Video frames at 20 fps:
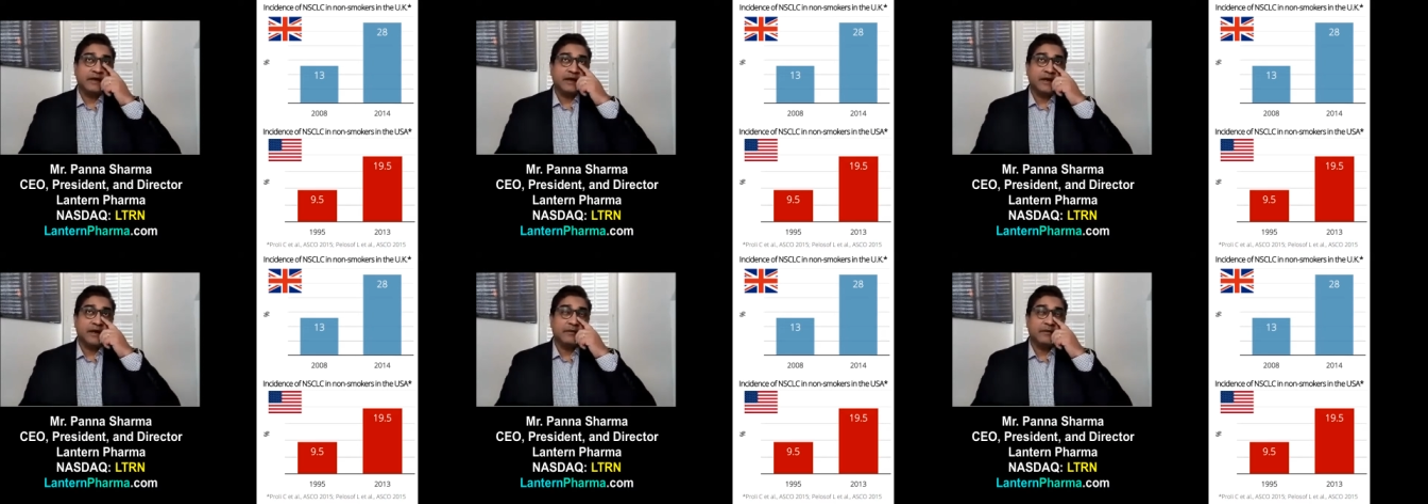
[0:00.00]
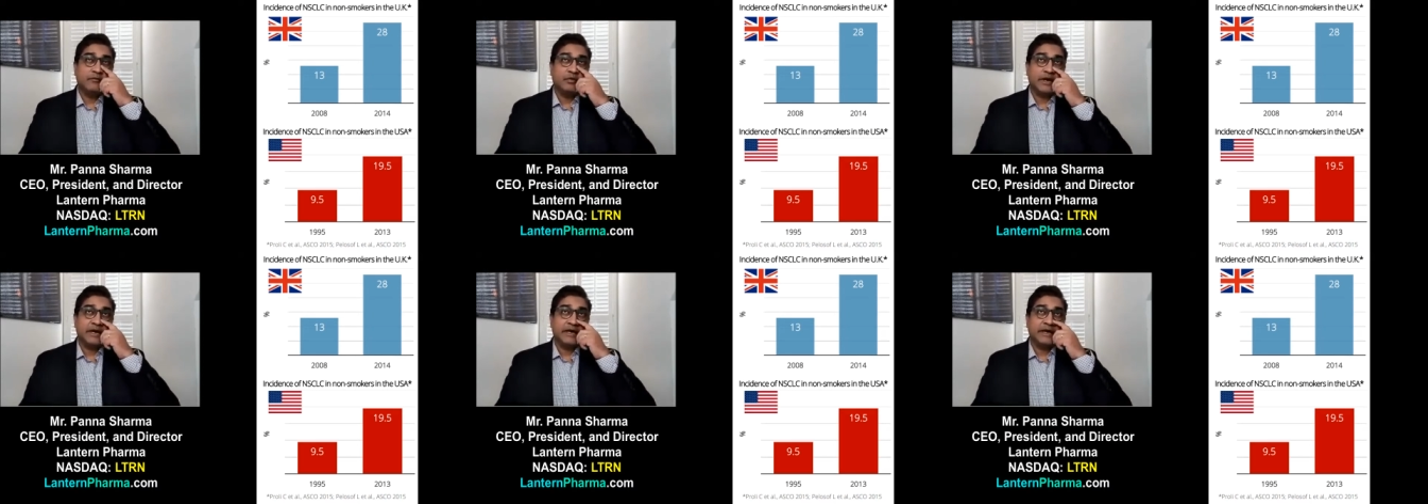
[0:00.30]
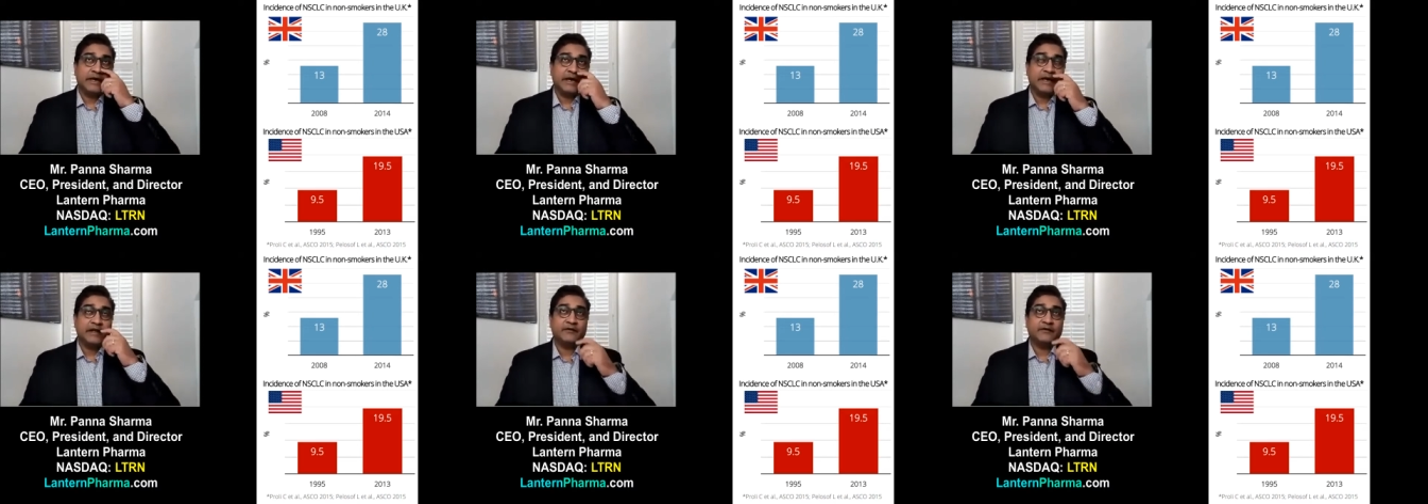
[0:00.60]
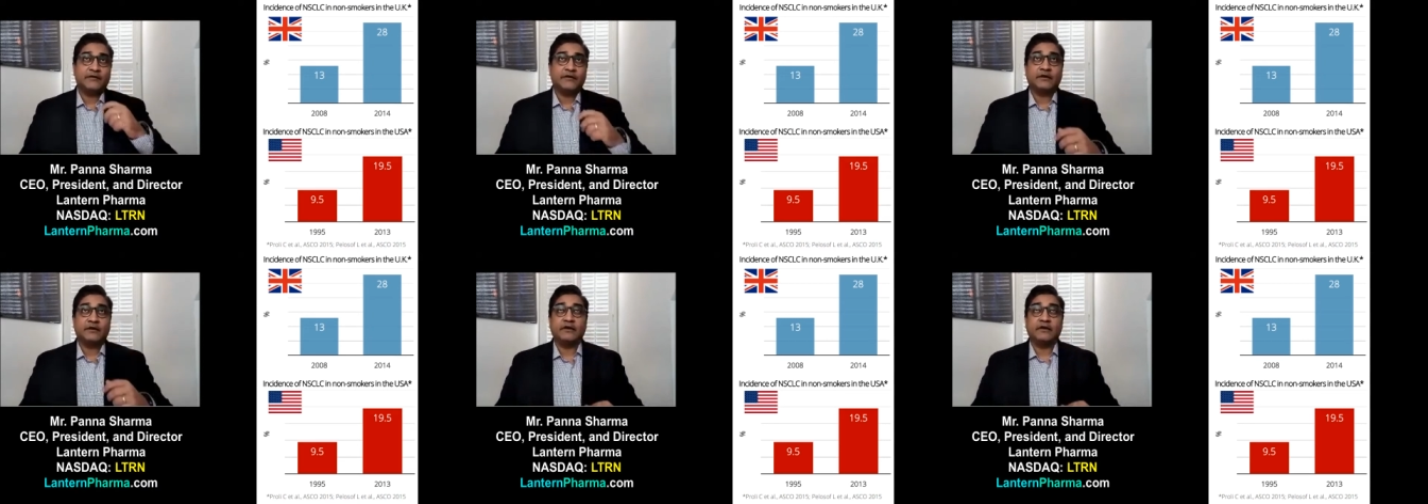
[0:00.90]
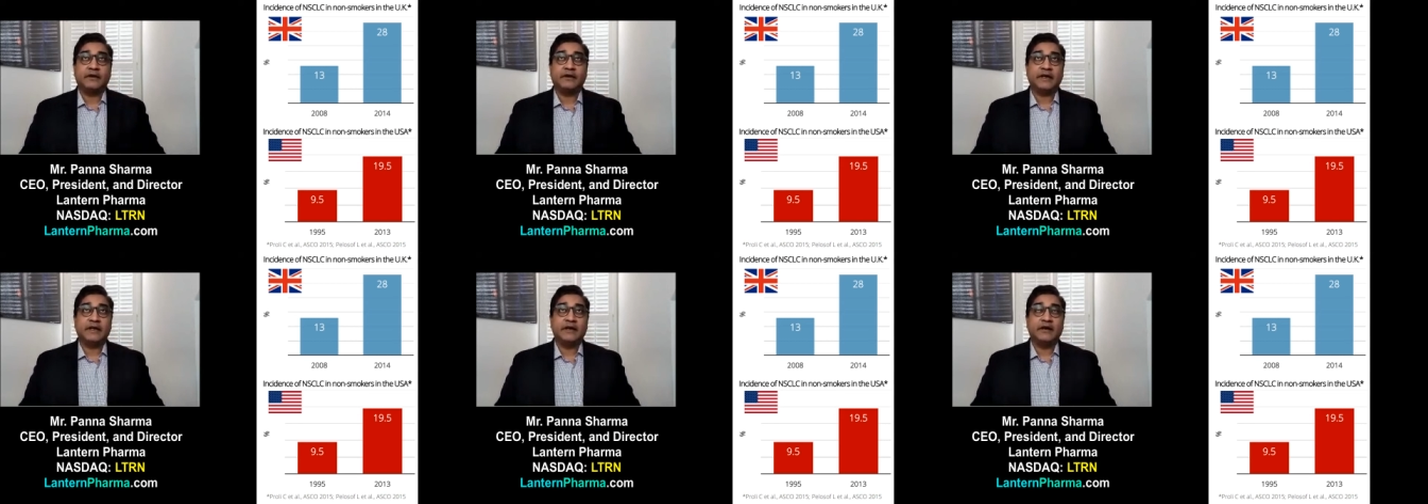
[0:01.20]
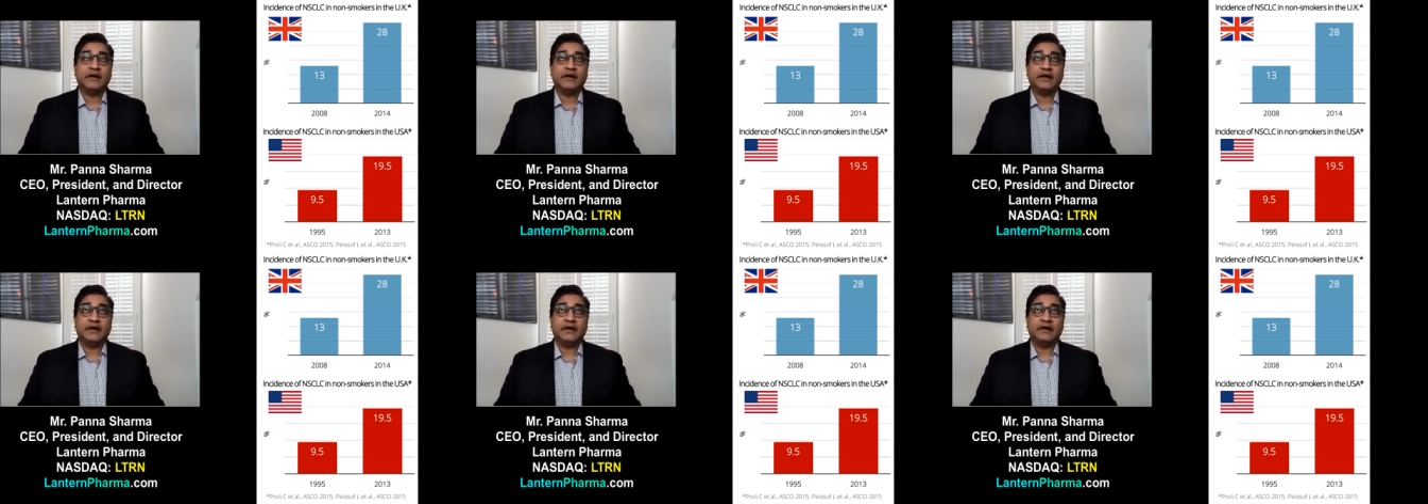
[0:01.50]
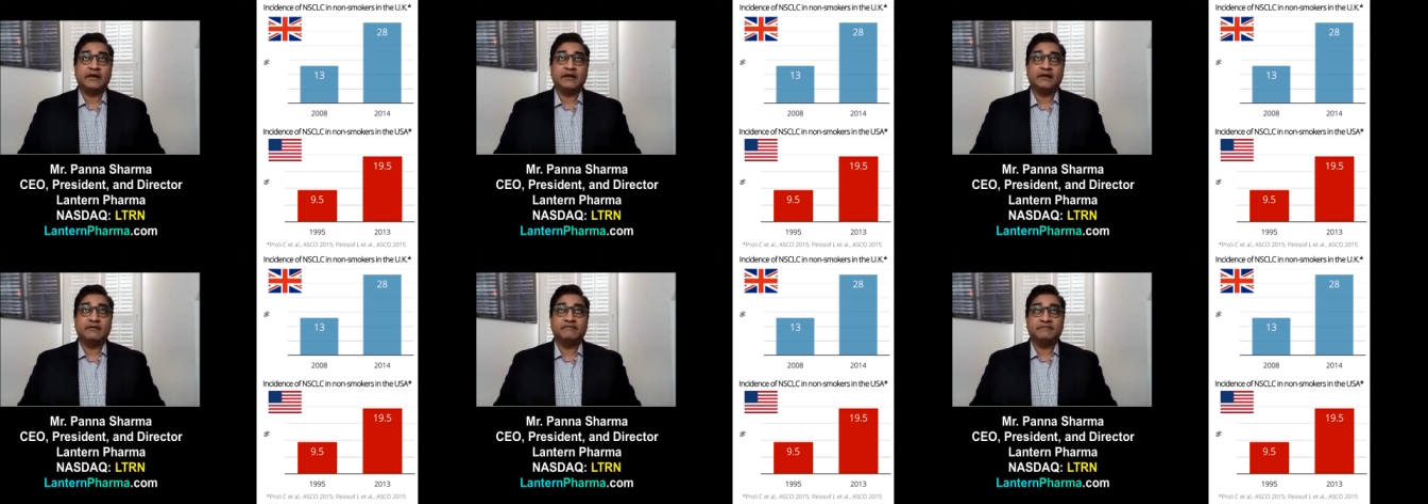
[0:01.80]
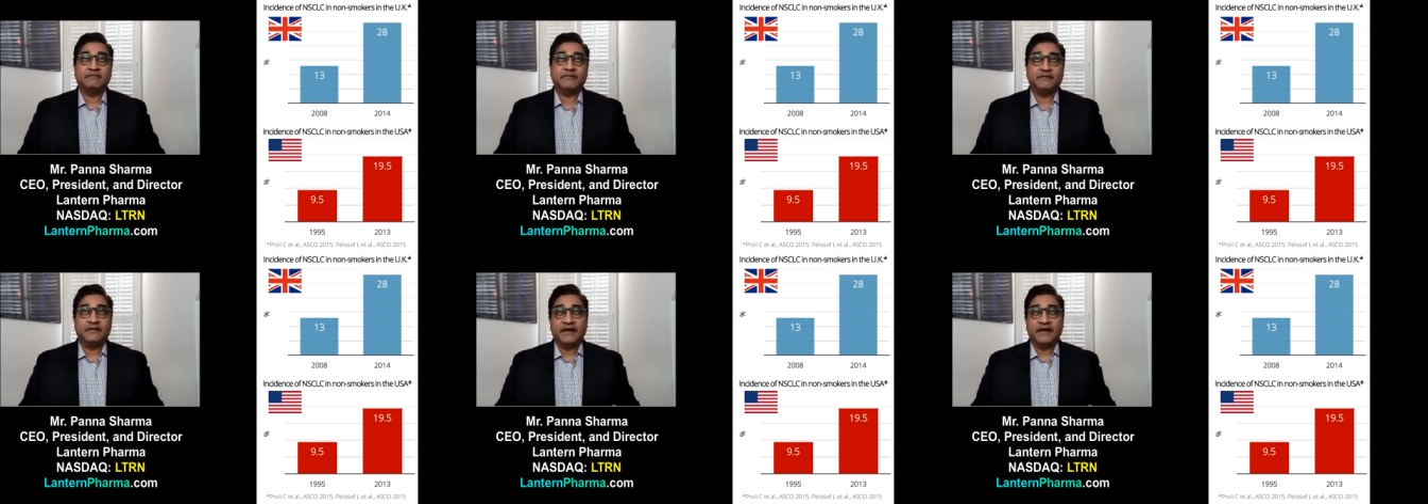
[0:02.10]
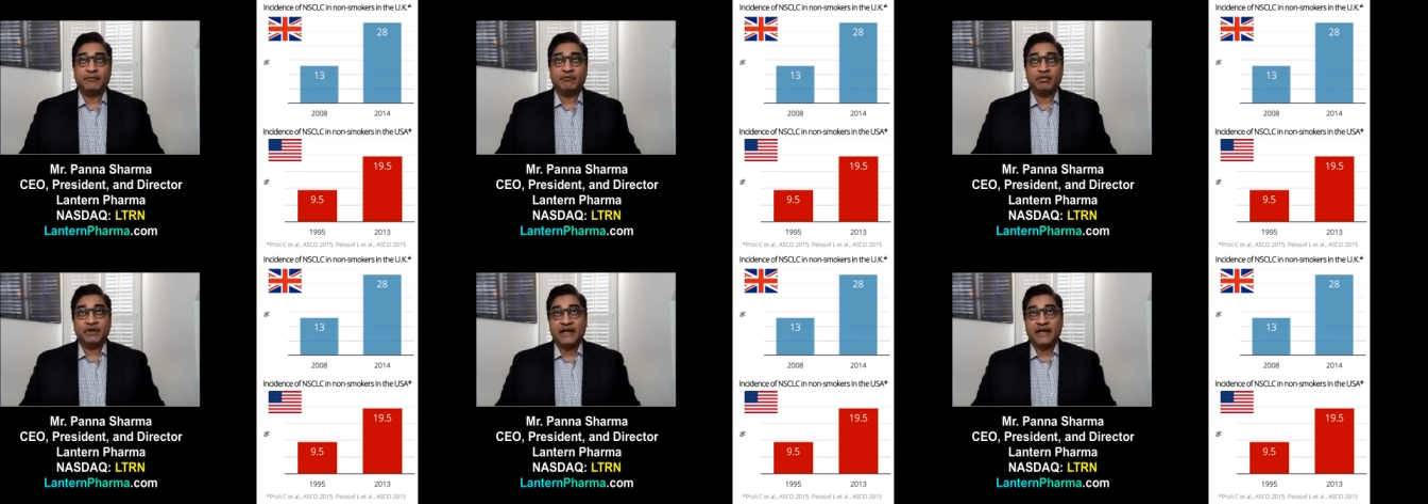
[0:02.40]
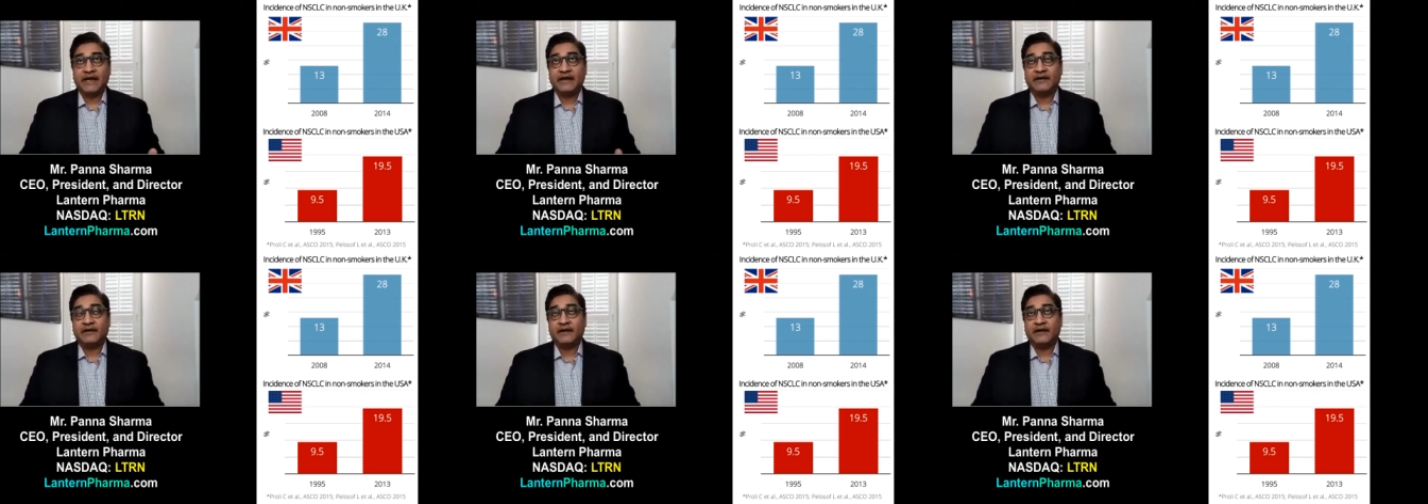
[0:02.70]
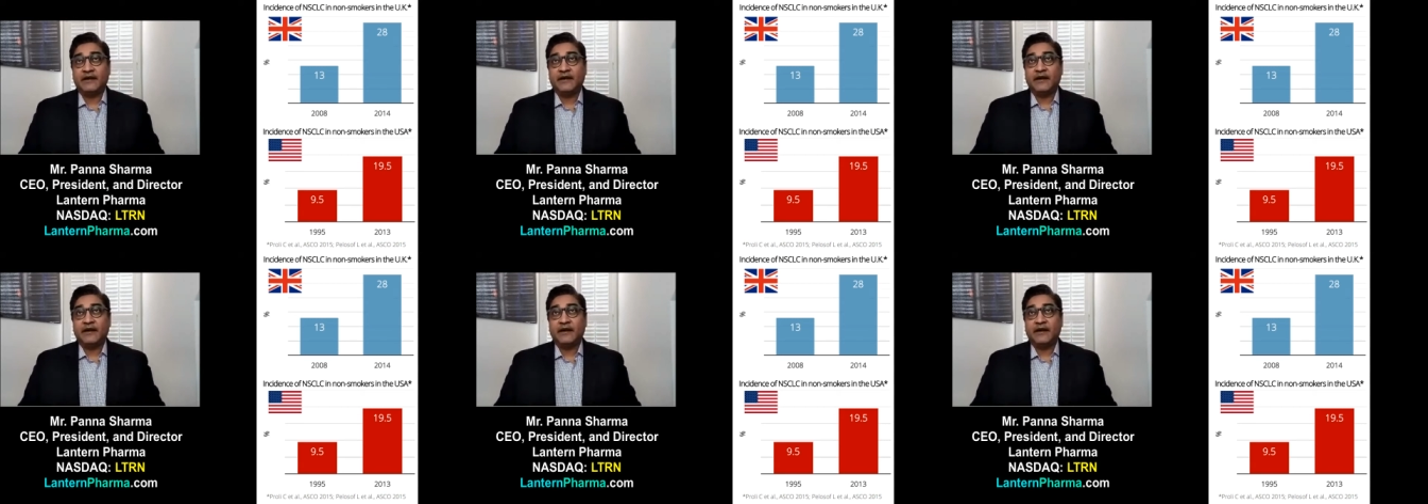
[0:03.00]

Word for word: uh, brain cancer in a, in a in a plate.